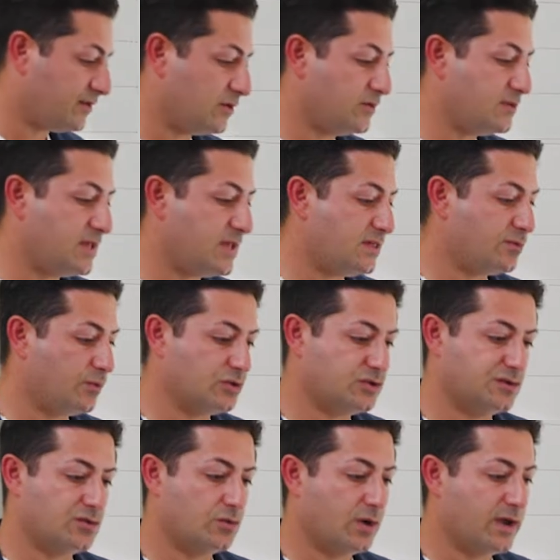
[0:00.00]
underneath, which
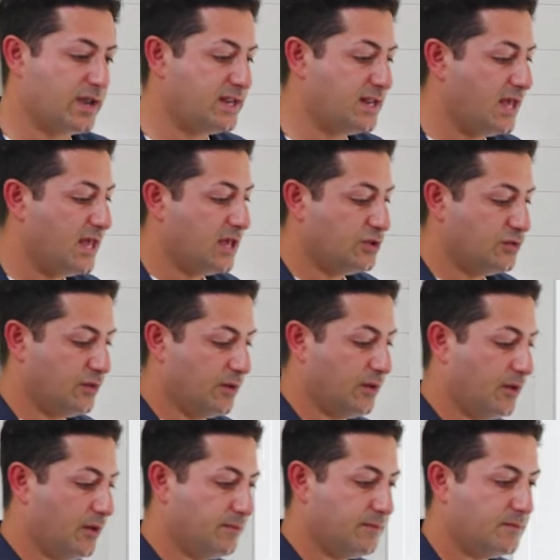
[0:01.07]
is great.
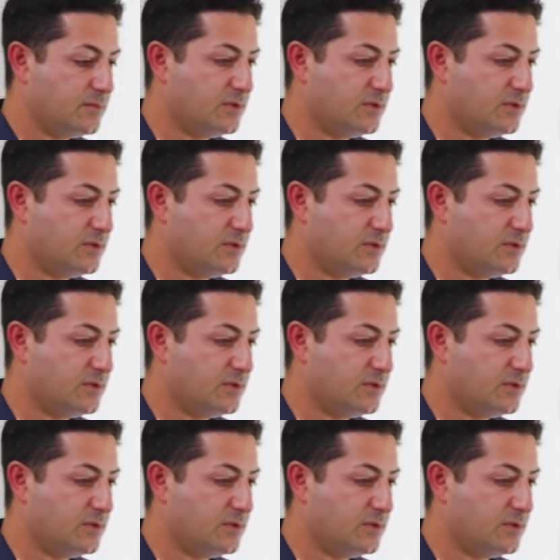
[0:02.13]
The